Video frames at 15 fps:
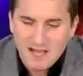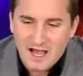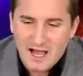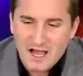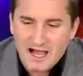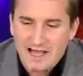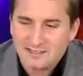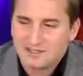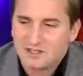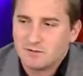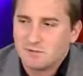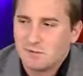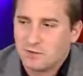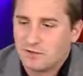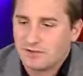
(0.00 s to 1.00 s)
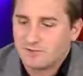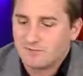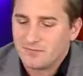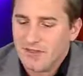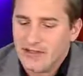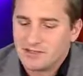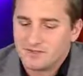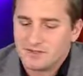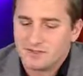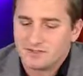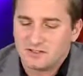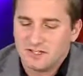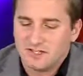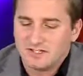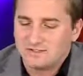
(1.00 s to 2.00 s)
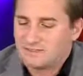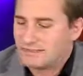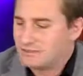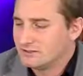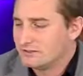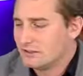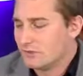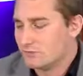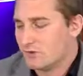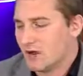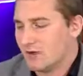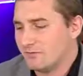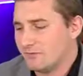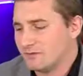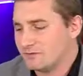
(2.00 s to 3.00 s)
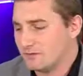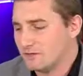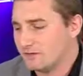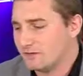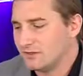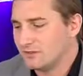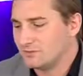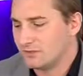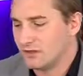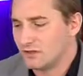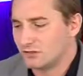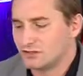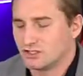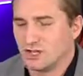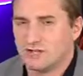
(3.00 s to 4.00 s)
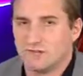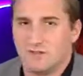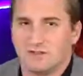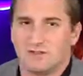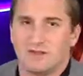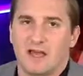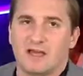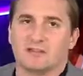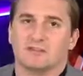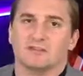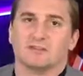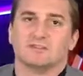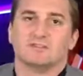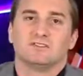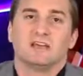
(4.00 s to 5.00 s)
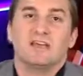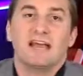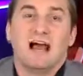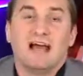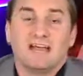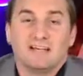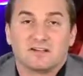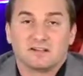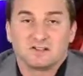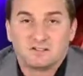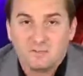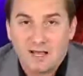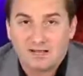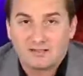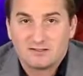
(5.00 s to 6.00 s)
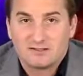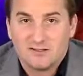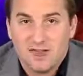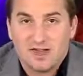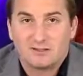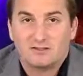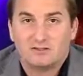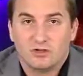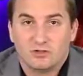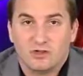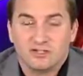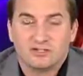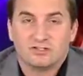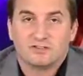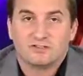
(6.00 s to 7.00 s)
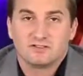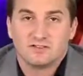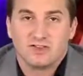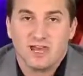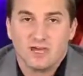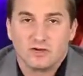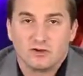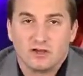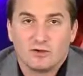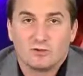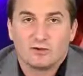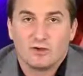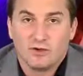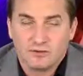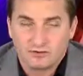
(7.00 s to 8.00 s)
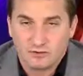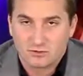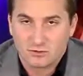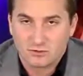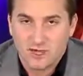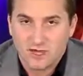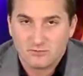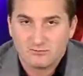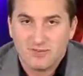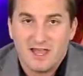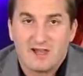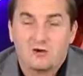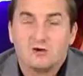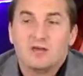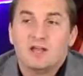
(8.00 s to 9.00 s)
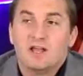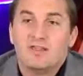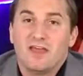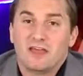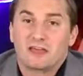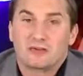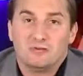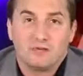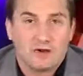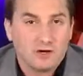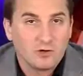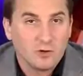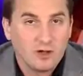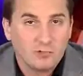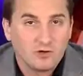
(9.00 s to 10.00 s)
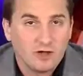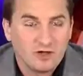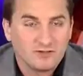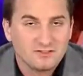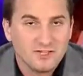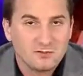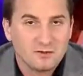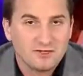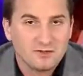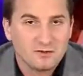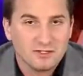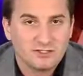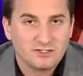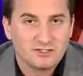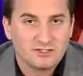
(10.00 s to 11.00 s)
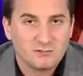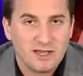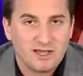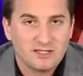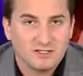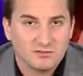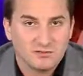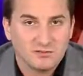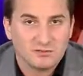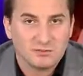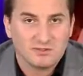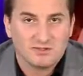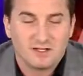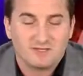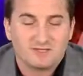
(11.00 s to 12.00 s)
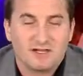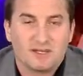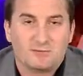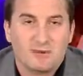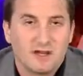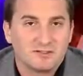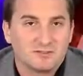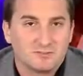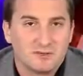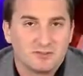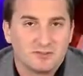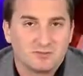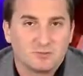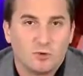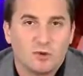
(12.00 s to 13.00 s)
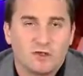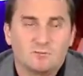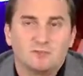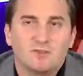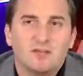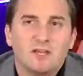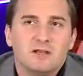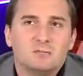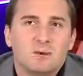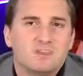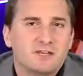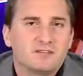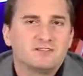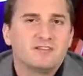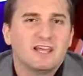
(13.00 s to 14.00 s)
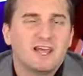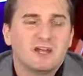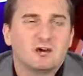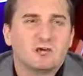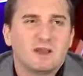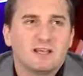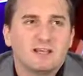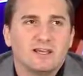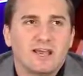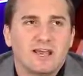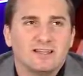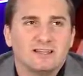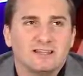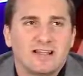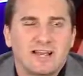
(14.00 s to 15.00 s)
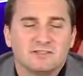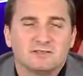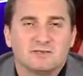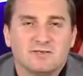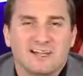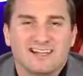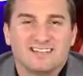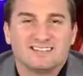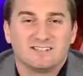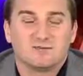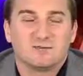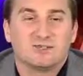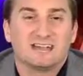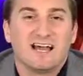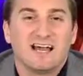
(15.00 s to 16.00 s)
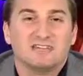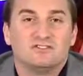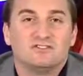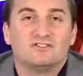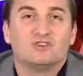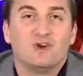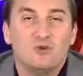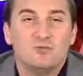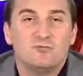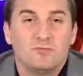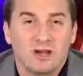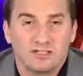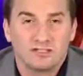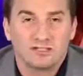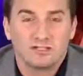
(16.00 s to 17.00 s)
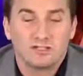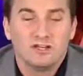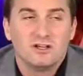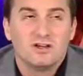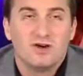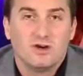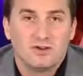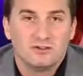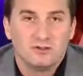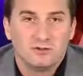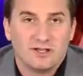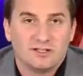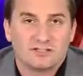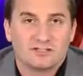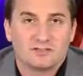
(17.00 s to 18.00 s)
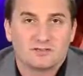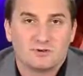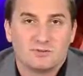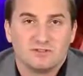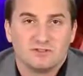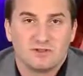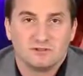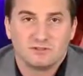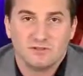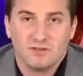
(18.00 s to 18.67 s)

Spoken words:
at some point, as this eats into the profits of these large gun manufacturers, I expect that donations to the NRA will also go down. Now, that could very well be offset by donations by individuals. That is not impossible at this point. But because the NRA in the last few decades has relied so much on donations from these large